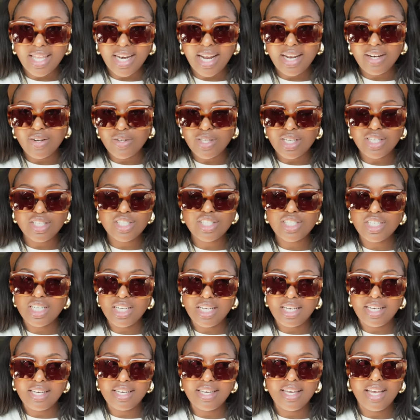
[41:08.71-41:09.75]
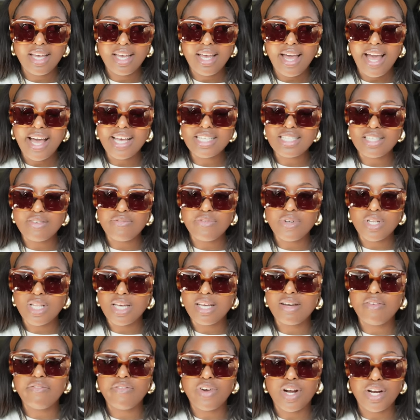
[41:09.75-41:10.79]
and I know that she hasn't fully
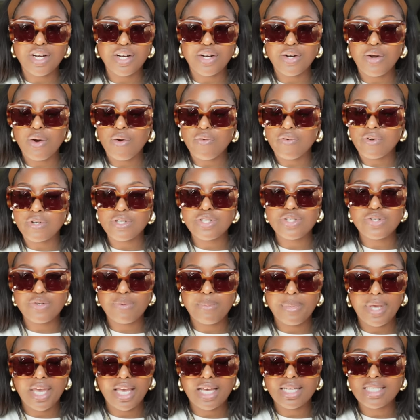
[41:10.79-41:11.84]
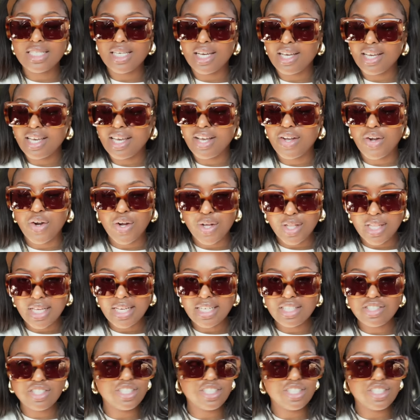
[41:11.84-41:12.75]
converted over to being a Dunkin' girly.